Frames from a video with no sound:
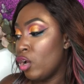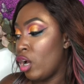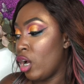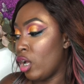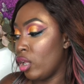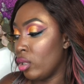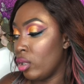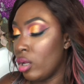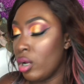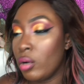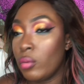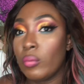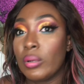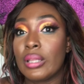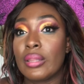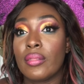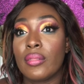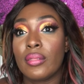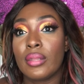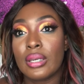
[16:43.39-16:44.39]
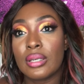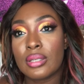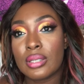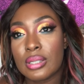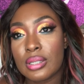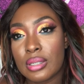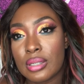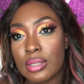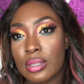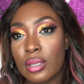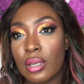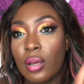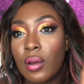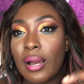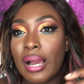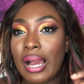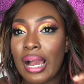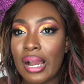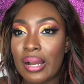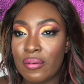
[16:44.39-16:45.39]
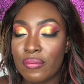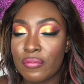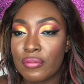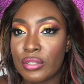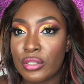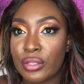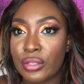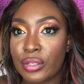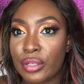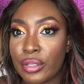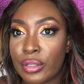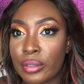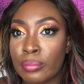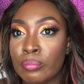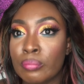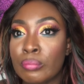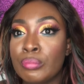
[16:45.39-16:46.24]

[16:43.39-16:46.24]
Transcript: along with this after